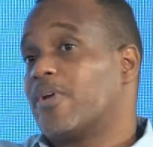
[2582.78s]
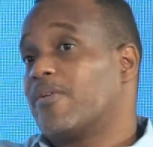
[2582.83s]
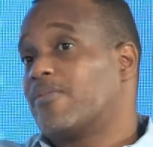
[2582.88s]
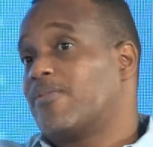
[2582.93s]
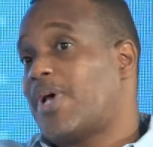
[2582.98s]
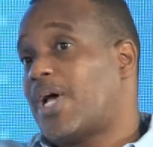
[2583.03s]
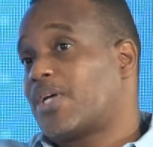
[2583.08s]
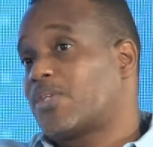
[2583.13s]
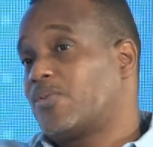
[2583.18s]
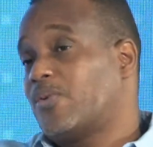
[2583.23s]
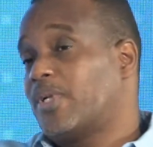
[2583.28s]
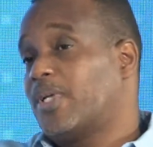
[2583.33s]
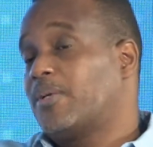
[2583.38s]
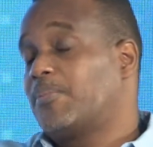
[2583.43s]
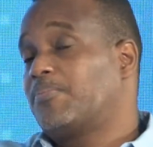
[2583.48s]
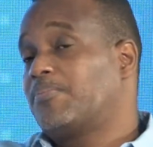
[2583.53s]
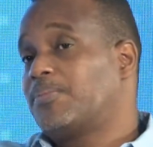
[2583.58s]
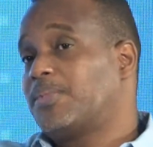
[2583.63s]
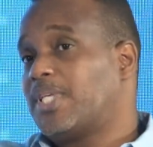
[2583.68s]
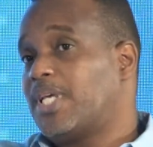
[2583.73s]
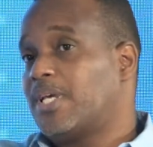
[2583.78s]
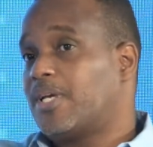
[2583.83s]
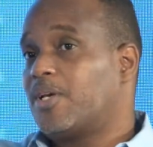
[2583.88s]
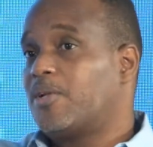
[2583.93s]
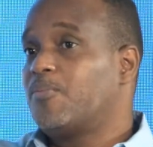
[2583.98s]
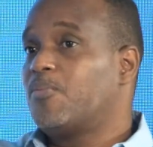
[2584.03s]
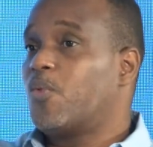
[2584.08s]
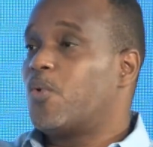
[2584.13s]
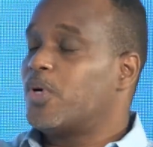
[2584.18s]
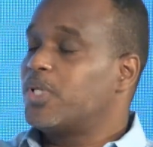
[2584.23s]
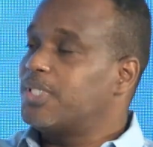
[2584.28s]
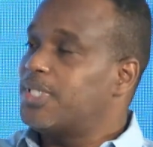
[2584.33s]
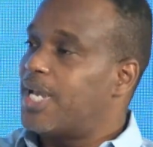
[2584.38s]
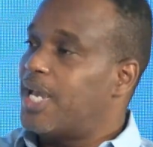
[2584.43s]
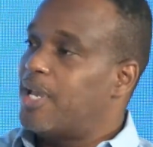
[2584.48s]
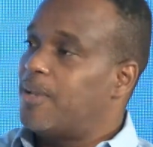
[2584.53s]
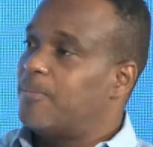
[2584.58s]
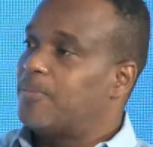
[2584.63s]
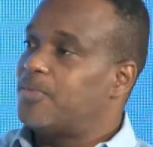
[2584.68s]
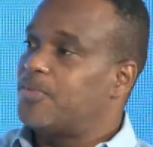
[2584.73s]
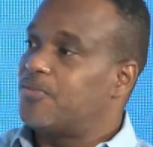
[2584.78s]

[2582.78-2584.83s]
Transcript: have actually taken more time